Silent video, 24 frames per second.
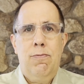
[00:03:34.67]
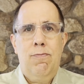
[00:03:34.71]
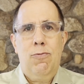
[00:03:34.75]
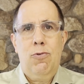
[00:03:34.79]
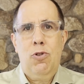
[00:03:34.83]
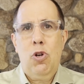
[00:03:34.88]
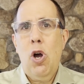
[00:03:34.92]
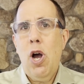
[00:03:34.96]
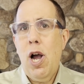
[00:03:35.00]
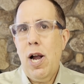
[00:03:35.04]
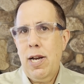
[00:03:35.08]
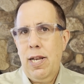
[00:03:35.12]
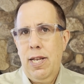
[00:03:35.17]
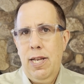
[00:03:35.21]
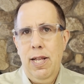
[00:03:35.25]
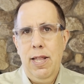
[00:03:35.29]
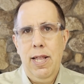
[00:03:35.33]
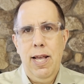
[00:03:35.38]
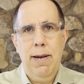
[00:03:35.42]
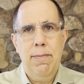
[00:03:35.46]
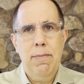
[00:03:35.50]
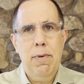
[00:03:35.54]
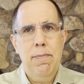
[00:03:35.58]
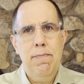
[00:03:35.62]
Talk to
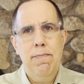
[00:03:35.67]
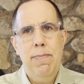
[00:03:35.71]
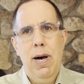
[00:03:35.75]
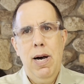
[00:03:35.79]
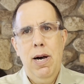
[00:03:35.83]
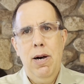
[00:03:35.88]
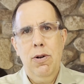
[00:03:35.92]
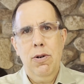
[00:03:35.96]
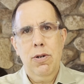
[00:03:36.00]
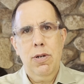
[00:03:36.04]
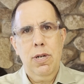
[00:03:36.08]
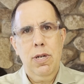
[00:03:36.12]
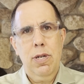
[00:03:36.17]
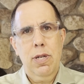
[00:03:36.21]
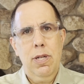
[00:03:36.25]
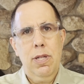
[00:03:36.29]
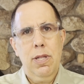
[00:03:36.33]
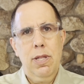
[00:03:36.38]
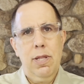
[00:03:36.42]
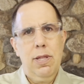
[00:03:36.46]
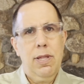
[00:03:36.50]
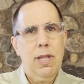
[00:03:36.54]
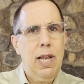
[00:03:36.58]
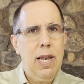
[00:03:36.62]
them about
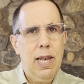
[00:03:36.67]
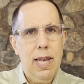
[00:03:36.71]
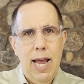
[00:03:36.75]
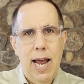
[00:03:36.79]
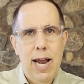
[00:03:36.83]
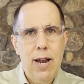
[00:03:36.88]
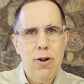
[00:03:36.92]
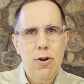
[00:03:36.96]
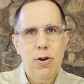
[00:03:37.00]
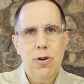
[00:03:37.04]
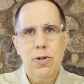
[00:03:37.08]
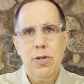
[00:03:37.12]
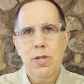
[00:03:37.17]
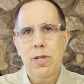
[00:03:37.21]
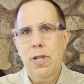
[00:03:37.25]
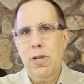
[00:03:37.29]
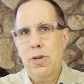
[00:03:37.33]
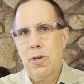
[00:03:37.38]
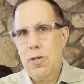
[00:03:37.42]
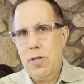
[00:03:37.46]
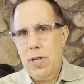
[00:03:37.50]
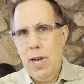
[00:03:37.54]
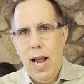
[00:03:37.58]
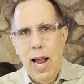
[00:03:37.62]
the letters and the
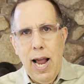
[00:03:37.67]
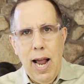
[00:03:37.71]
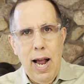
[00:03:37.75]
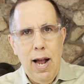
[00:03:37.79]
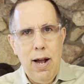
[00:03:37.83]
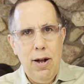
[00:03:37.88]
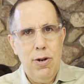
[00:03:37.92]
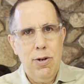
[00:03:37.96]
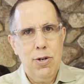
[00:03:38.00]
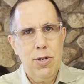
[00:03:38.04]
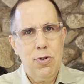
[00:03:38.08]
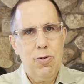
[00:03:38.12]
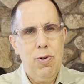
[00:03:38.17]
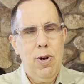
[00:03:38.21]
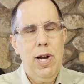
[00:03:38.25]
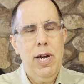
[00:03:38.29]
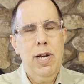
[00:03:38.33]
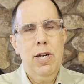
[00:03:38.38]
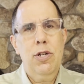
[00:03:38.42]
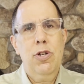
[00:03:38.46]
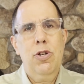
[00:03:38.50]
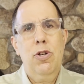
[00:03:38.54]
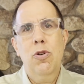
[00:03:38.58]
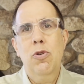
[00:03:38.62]
sounds,
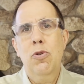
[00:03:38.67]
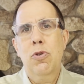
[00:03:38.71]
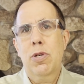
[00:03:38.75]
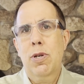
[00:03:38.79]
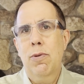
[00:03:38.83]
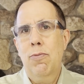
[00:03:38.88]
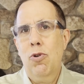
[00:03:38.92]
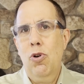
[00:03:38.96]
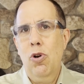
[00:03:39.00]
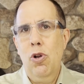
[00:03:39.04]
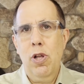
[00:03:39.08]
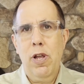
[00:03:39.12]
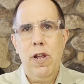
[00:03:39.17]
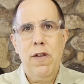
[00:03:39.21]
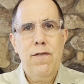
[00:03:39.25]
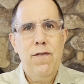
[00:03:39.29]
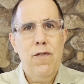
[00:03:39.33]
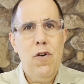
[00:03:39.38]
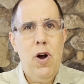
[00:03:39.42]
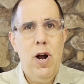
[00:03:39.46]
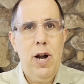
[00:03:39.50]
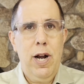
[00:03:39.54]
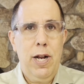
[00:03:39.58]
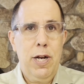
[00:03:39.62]
right? Do some early
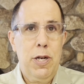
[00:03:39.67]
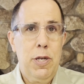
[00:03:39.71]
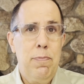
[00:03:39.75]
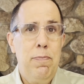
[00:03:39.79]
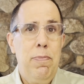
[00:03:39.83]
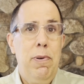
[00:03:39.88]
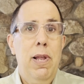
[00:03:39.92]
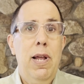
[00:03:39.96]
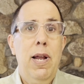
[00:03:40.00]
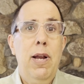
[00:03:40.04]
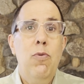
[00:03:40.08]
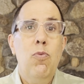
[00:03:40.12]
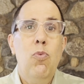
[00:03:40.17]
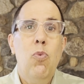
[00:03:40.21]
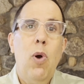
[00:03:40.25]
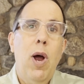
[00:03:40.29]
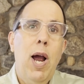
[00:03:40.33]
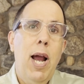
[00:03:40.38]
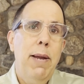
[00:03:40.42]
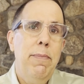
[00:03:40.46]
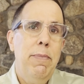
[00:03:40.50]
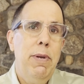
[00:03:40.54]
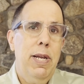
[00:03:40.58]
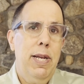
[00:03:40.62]
phonics. Play
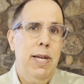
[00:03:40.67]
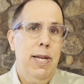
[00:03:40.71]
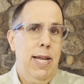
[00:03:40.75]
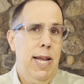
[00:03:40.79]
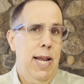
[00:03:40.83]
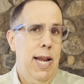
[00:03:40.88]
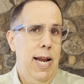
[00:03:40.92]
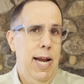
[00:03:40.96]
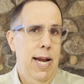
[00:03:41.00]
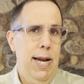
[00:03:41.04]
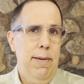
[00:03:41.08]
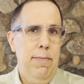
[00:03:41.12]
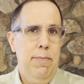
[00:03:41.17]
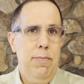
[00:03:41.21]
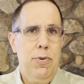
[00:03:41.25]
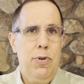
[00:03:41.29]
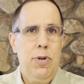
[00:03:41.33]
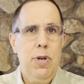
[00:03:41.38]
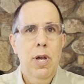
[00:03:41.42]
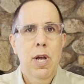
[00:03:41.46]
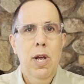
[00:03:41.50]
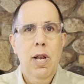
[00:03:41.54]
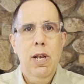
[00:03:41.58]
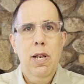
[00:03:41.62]
rhyming
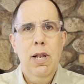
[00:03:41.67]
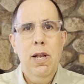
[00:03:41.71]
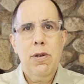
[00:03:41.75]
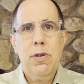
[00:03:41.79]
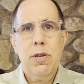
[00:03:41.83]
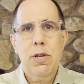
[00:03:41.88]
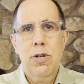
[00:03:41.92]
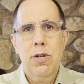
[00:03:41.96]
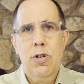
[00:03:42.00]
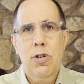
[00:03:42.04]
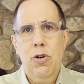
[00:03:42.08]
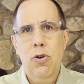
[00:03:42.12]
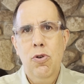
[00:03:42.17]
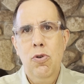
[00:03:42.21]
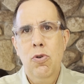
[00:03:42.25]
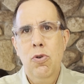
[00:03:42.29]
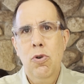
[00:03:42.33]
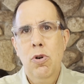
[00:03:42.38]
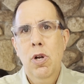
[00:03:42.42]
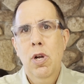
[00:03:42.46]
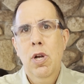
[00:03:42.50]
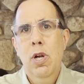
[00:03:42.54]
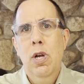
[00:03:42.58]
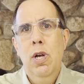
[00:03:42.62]
games. Listen
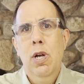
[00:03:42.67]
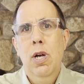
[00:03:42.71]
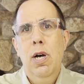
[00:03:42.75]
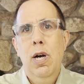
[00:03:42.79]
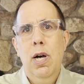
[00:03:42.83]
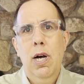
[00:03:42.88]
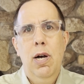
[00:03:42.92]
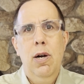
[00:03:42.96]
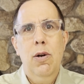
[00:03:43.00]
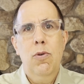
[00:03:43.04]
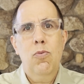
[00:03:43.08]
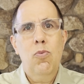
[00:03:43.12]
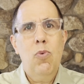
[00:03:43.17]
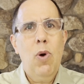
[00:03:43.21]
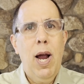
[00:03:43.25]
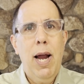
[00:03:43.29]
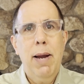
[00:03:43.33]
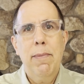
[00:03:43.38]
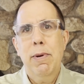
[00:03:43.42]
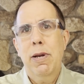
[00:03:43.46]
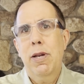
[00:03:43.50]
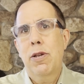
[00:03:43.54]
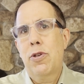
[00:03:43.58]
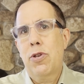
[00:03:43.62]
to
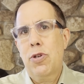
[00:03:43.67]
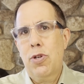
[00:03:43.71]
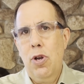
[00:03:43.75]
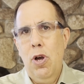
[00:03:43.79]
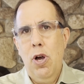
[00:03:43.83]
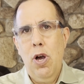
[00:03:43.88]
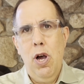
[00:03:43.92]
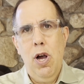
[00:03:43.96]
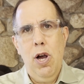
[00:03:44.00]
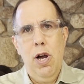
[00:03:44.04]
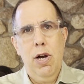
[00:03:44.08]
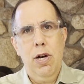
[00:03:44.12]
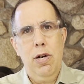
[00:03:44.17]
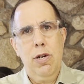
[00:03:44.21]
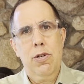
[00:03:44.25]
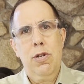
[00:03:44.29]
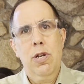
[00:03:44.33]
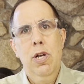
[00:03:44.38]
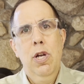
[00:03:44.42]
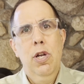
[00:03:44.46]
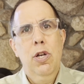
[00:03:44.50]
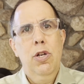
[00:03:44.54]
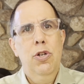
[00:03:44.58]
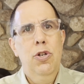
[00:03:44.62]
rhyming songs.
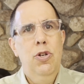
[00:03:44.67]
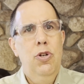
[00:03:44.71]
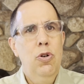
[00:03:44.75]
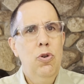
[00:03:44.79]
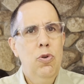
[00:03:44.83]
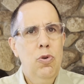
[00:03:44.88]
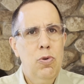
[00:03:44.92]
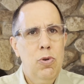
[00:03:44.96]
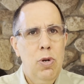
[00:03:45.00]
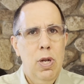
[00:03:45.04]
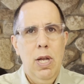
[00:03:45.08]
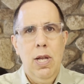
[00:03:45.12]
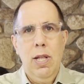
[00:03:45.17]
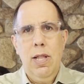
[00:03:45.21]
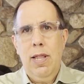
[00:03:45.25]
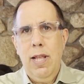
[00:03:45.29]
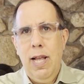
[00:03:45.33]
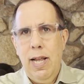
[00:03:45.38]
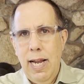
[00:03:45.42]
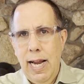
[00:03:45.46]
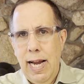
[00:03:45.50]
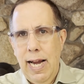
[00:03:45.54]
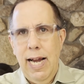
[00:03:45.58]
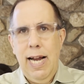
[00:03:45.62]
Do
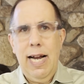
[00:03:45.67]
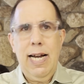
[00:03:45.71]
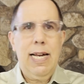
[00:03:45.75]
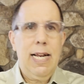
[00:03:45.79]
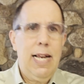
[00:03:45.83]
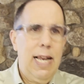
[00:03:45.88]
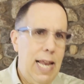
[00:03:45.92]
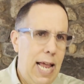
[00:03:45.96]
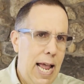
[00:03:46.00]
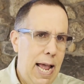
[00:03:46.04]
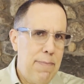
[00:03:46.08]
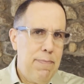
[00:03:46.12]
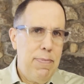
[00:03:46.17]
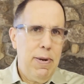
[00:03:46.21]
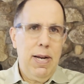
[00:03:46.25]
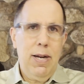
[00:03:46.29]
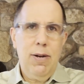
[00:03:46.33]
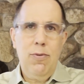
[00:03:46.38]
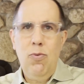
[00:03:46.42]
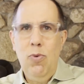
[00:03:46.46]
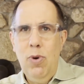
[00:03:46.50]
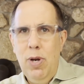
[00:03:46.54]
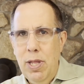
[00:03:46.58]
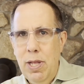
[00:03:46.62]
the hand
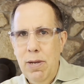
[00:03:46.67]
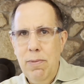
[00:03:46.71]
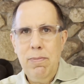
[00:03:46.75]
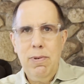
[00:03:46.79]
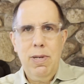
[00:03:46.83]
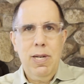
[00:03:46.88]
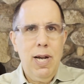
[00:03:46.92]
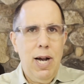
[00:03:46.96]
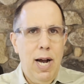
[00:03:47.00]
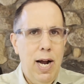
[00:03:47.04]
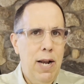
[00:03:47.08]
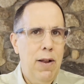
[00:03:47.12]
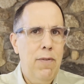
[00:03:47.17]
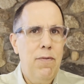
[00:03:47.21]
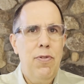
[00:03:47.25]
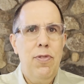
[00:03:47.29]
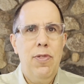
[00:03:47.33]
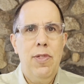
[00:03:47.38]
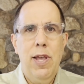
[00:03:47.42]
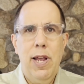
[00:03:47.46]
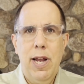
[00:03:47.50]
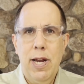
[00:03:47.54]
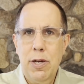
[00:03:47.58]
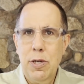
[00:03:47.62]
clapping, rhythm kind of
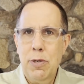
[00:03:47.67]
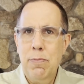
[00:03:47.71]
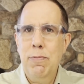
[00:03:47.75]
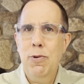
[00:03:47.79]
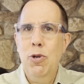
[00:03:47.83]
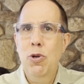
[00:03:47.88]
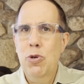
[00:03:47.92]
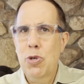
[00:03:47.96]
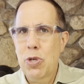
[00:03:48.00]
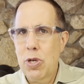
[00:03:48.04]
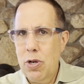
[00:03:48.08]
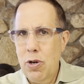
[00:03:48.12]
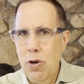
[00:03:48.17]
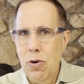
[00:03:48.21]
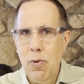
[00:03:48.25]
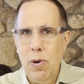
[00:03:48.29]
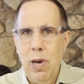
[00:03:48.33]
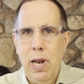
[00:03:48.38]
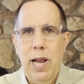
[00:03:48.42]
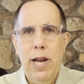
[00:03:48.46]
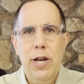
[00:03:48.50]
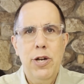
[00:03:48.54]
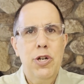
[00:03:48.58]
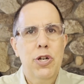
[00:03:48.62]
things, musical
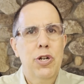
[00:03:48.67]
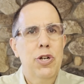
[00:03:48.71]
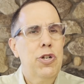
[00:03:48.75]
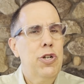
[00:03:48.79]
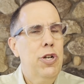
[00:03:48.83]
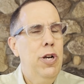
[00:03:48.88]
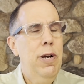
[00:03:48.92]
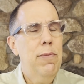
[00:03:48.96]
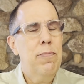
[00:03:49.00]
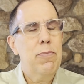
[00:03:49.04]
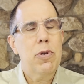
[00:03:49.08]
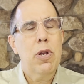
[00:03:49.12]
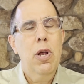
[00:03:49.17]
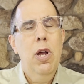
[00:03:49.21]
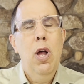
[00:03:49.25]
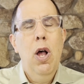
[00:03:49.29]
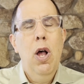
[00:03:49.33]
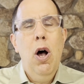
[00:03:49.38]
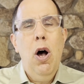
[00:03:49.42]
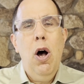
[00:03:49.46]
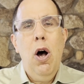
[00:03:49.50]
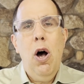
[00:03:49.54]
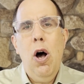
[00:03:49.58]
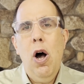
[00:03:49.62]
relationships.
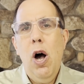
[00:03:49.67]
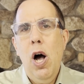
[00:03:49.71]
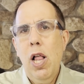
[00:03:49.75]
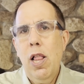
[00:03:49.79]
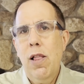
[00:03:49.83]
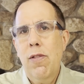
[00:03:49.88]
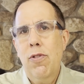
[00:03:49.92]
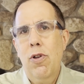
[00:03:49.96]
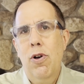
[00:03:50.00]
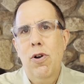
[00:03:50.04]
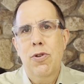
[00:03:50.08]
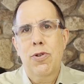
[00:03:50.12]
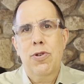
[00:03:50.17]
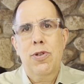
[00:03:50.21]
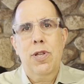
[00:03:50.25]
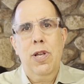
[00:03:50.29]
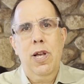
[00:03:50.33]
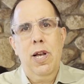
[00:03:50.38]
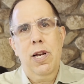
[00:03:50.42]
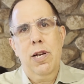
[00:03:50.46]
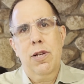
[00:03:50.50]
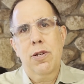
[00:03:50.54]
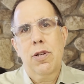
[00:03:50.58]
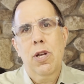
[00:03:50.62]
All of those
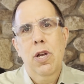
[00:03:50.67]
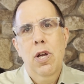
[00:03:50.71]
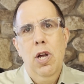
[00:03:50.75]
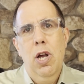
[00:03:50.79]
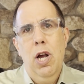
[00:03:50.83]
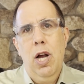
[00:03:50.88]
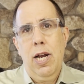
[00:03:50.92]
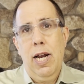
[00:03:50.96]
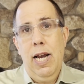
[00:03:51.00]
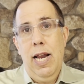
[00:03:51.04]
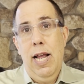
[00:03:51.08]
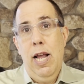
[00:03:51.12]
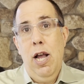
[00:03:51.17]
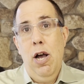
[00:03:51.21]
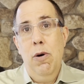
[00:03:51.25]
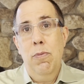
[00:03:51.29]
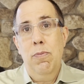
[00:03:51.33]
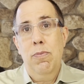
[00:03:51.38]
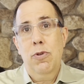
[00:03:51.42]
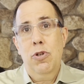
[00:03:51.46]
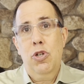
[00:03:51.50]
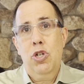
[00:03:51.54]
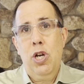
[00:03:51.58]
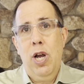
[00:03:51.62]
things are going to help
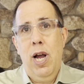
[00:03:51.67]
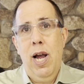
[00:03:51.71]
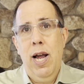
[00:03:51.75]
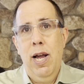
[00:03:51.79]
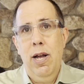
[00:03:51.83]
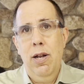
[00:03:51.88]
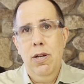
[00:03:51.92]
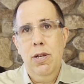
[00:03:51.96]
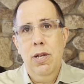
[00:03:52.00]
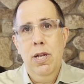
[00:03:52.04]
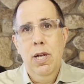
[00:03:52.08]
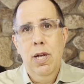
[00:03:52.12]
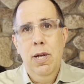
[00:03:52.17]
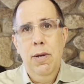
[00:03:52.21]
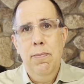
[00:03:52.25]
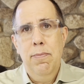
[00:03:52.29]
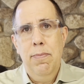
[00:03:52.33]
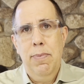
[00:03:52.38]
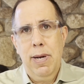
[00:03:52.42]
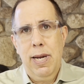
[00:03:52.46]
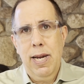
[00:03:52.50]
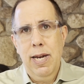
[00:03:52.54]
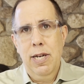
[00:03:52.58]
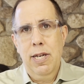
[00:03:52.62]
the child
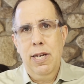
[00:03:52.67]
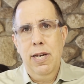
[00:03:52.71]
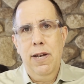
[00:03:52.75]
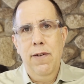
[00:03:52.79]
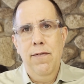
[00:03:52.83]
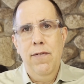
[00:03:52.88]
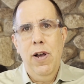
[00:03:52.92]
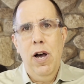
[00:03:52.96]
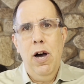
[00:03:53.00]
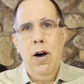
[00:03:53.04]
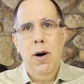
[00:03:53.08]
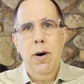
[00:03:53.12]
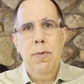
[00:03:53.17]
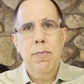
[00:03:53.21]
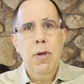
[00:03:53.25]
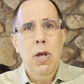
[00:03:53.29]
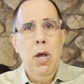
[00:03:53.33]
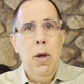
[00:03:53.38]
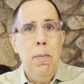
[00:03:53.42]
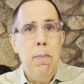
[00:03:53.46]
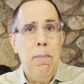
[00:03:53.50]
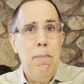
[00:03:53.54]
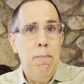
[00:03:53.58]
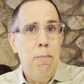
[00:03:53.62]
begin to develop.
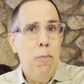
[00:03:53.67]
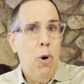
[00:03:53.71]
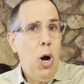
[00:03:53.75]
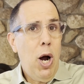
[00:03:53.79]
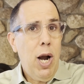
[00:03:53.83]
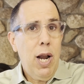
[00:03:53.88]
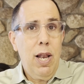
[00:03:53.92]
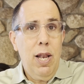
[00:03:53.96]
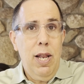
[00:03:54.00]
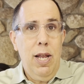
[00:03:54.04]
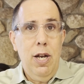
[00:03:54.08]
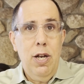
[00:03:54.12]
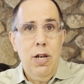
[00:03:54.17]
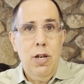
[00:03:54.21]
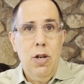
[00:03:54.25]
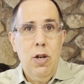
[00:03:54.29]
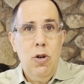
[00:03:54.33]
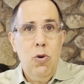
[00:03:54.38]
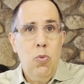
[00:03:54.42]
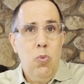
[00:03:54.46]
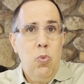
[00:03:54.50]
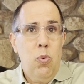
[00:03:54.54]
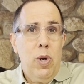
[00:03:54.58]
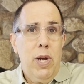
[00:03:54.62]
Model it.
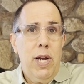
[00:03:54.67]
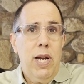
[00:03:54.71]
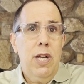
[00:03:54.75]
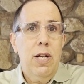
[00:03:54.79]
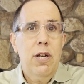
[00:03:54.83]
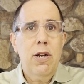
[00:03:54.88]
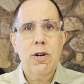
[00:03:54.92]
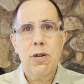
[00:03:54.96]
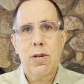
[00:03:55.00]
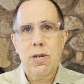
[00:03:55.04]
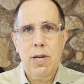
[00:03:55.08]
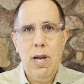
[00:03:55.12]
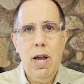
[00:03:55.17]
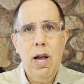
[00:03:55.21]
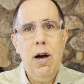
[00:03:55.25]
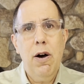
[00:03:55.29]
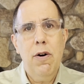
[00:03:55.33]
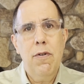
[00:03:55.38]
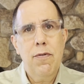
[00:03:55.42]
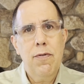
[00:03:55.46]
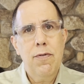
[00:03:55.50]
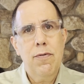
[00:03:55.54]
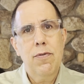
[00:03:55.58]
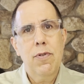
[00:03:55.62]
Read
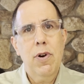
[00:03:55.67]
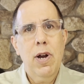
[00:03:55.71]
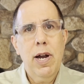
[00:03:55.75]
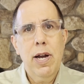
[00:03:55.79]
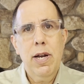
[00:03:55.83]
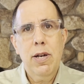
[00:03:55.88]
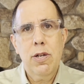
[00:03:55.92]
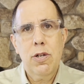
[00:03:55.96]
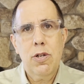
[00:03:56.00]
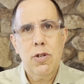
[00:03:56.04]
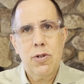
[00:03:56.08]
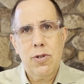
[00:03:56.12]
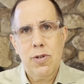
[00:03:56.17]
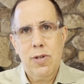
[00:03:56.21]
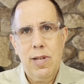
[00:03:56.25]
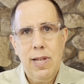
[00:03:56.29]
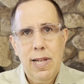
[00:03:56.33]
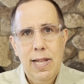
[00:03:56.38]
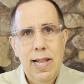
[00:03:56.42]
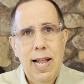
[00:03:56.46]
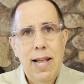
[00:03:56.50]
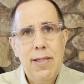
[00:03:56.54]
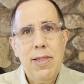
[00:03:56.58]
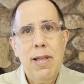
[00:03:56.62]
yourself, right?
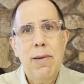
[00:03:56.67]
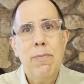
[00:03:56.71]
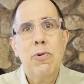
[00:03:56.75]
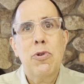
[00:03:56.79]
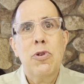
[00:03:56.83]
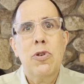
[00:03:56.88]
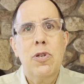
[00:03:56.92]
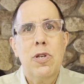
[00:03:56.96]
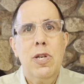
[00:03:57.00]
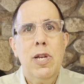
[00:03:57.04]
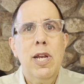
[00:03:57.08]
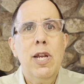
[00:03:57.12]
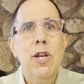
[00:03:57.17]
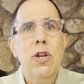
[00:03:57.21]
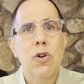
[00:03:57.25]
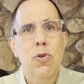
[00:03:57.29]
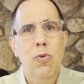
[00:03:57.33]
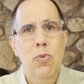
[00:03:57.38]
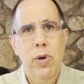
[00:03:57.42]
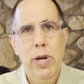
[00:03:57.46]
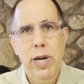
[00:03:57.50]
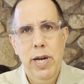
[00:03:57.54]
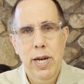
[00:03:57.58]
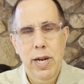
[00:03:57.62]
Let them see you
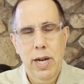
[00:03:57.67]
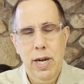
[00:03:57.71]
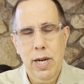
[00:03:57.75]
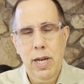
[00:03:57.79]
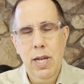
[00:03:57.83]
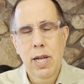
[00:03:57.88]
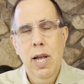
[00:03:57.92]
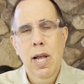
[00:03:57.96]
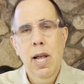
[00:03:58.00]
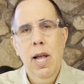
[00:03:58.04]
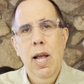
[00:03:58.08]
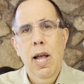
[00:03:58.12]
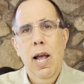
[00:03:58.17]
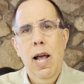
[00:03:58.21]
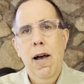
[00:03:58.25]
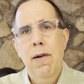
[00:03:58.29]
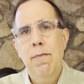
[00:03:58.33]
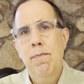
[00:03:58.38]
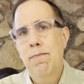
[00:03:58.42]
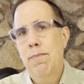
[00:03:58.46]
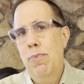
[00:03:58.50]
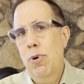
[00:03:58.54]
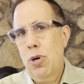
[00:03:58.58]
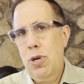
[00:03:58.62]
reading.
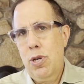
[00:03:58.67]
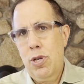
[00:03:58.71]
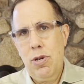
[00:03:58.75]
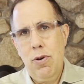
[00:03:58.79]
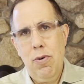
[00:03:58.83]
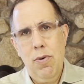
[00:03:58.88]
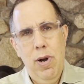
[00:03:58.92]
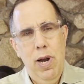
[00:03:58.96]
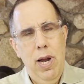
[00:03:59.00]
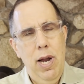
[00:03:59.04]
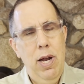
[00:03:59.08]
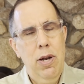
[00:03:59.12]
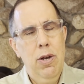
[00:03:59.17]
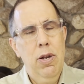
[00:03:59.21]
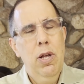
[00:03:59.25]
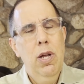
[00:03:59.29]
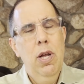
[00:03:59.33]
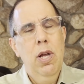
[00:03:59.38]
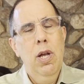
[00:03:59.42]
Have books around.